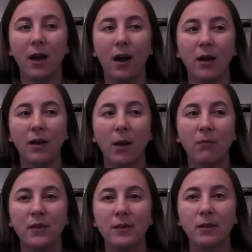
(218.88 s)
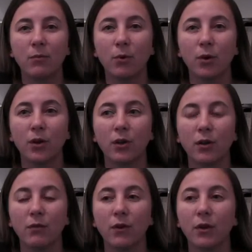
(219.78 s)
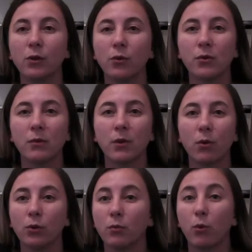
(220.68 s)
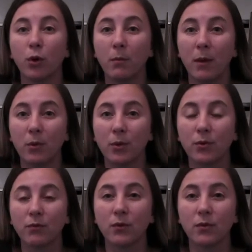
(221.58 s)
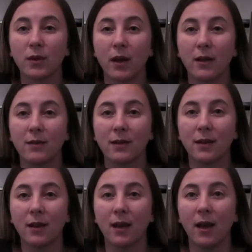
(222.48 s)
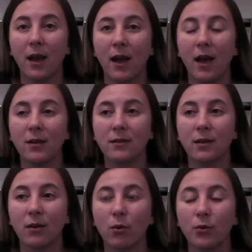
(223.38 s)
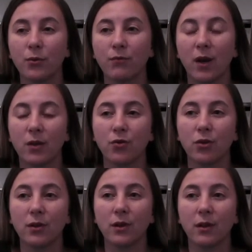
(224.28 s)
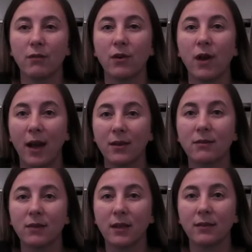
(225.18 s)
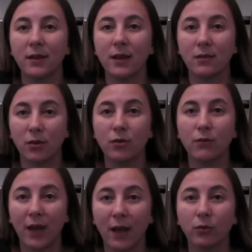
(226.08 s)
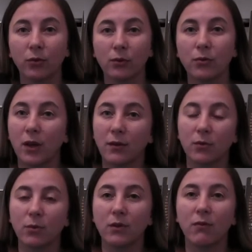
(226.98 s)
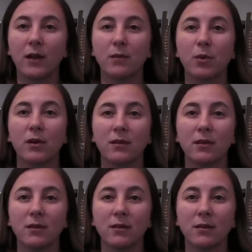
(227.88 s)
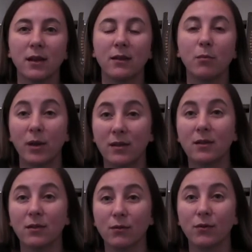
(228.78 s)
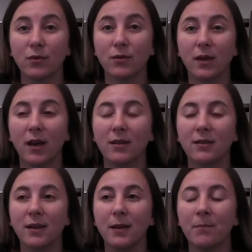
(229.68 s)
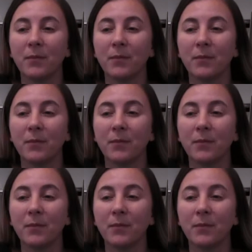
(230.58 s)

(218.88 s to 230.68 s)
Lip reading: I obviously work very closely with all the board members of the society, and also function very actively in the Executive Council together with the vice presidents and the president of the society.